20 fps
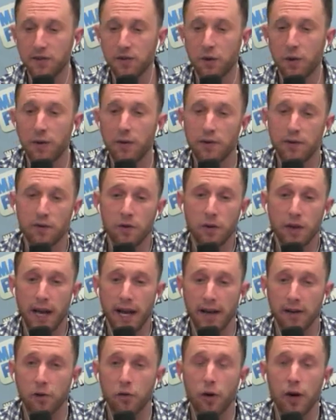So, so
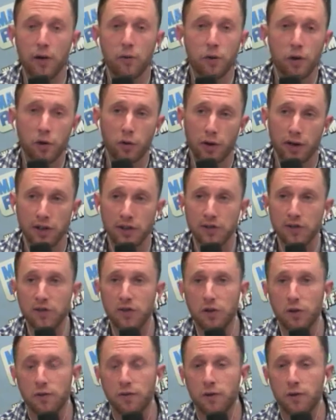again, credit where credit is due.